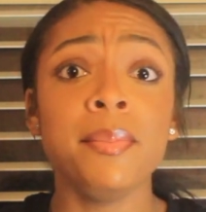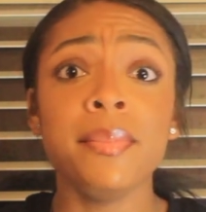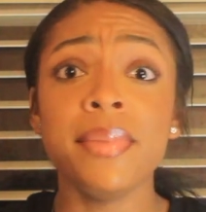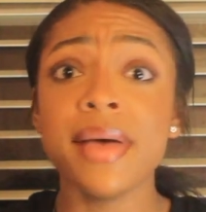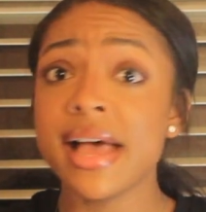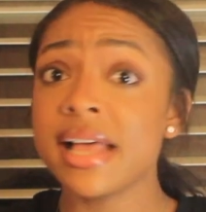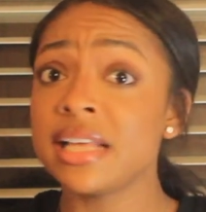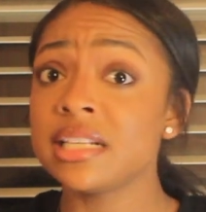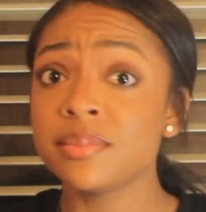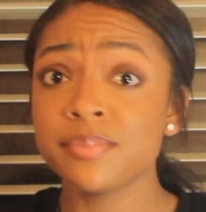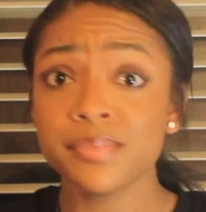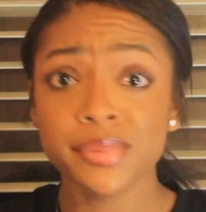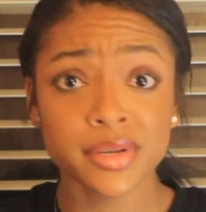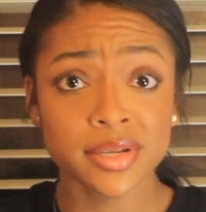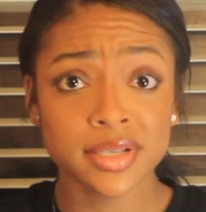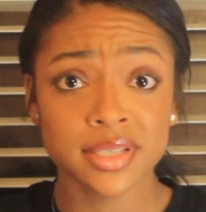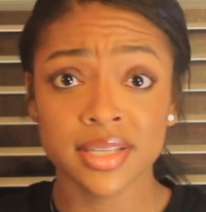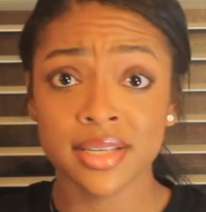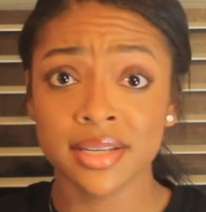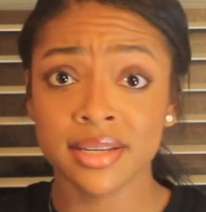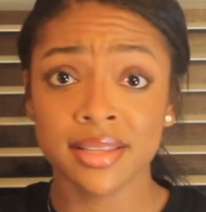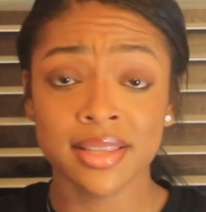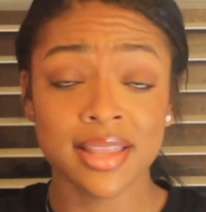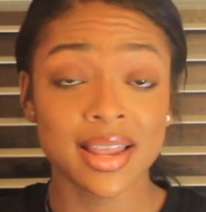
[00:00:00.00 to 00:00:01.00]
best
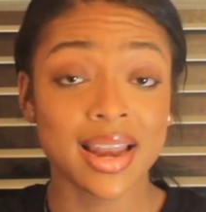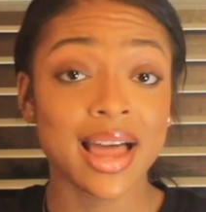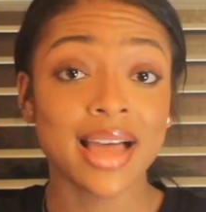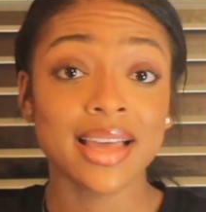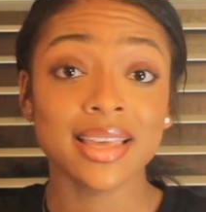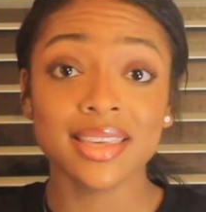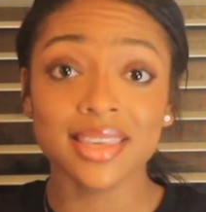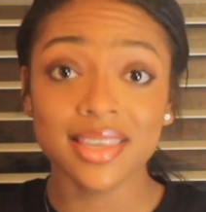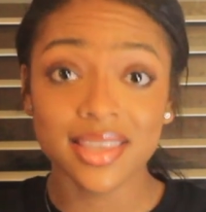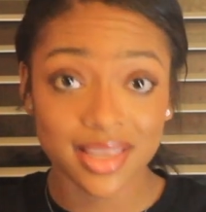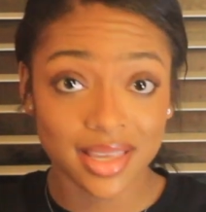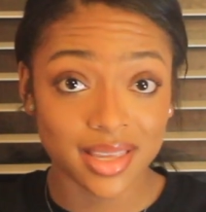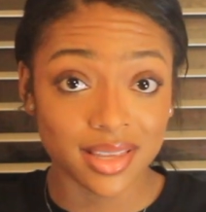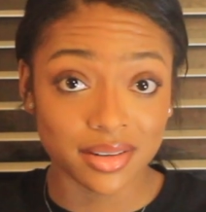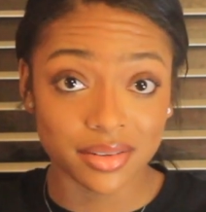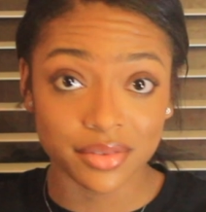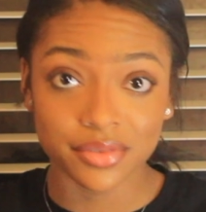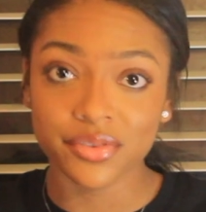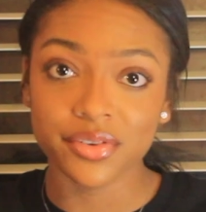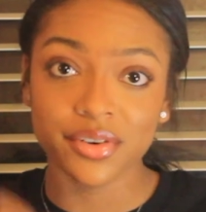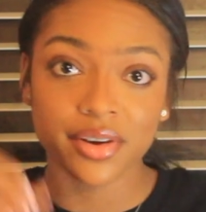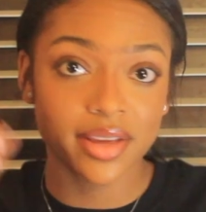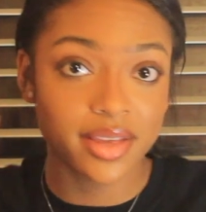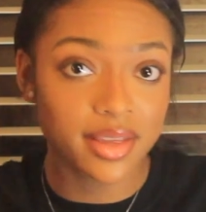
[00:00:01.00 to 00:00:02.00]
person that I can
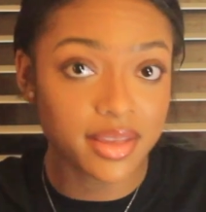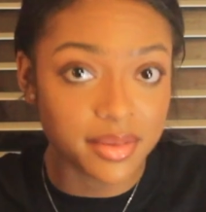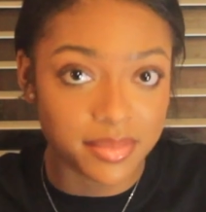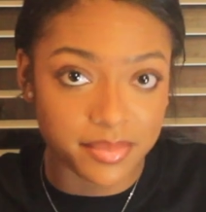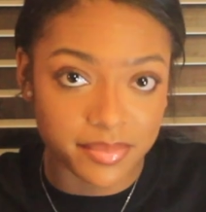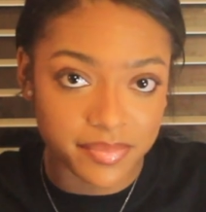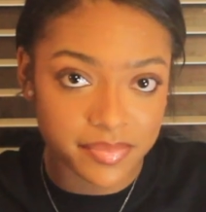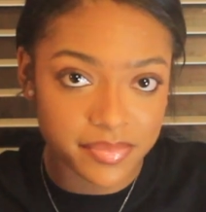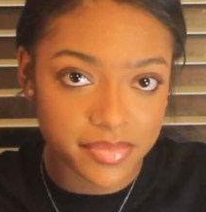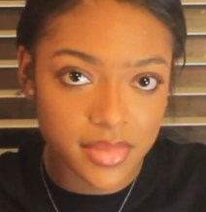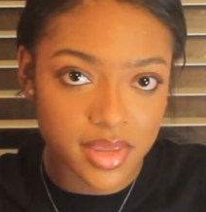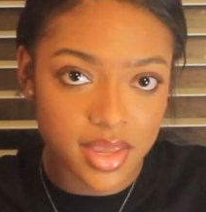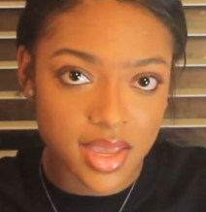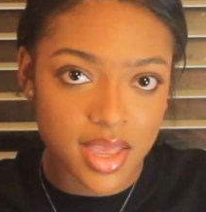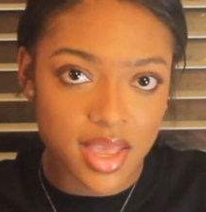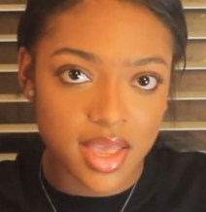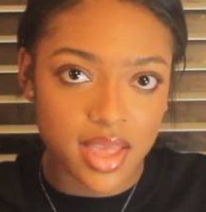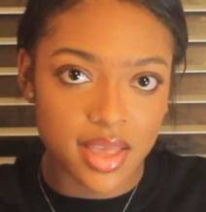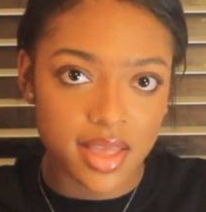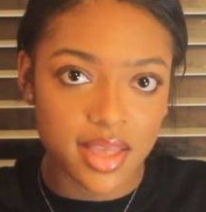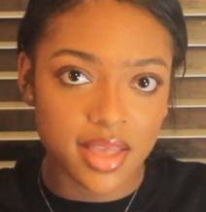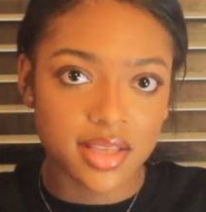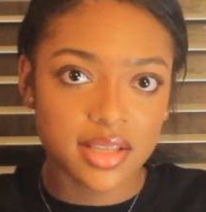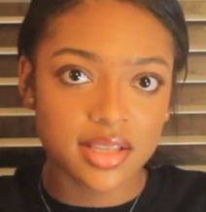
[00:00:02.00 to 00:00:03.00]
for him,
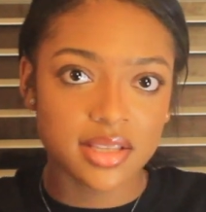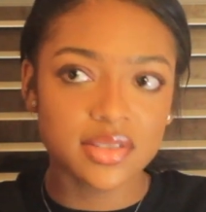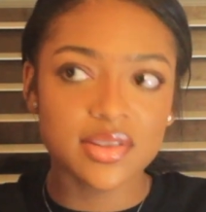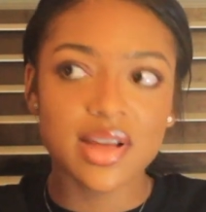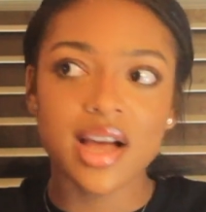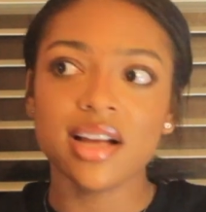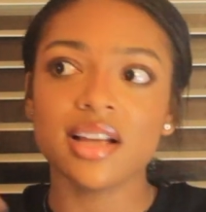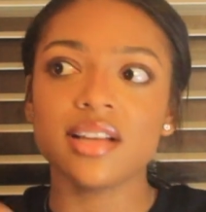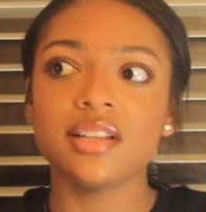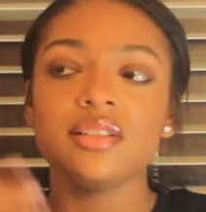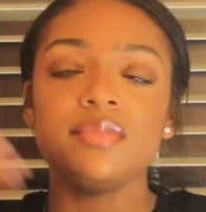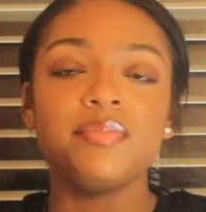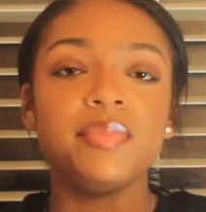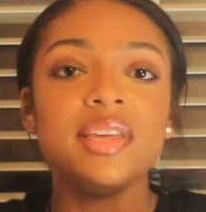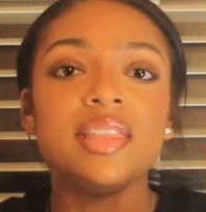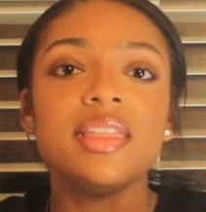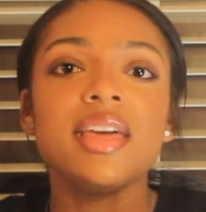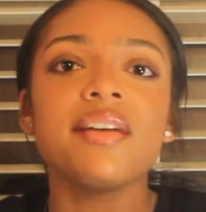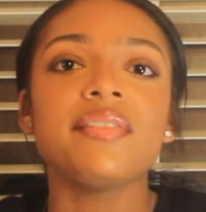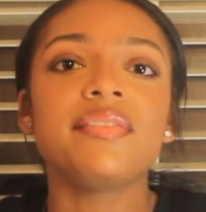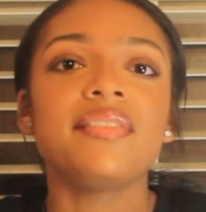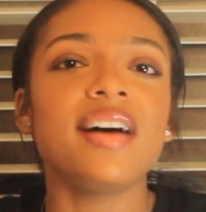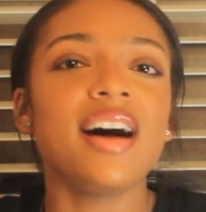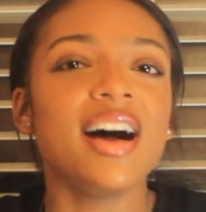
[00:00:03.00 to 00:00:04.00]
so I can be
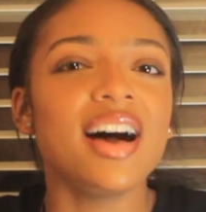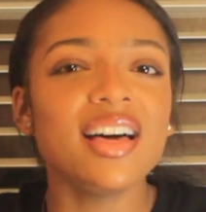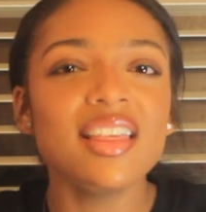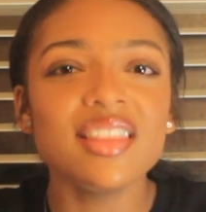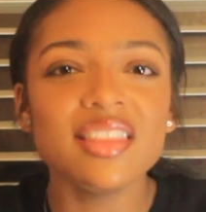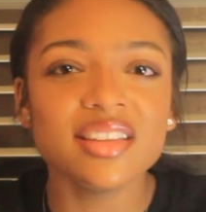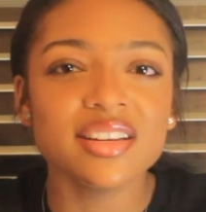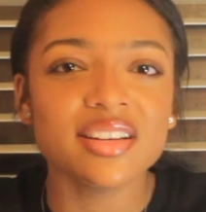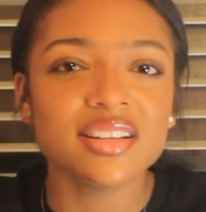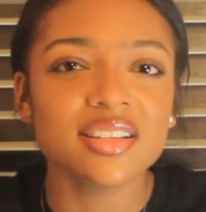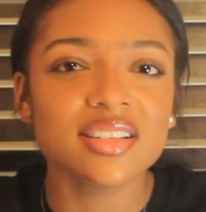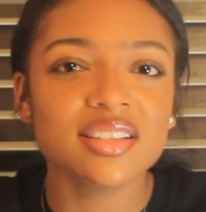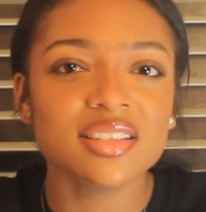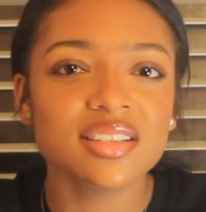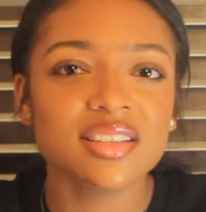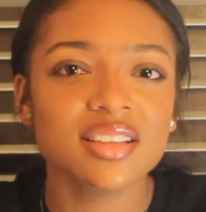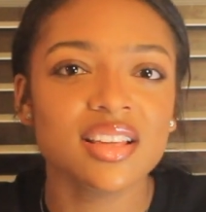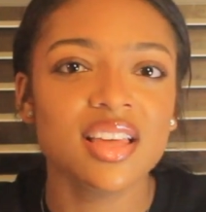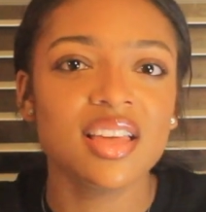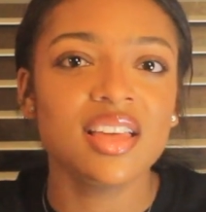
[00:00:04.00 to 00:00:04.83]
that for others.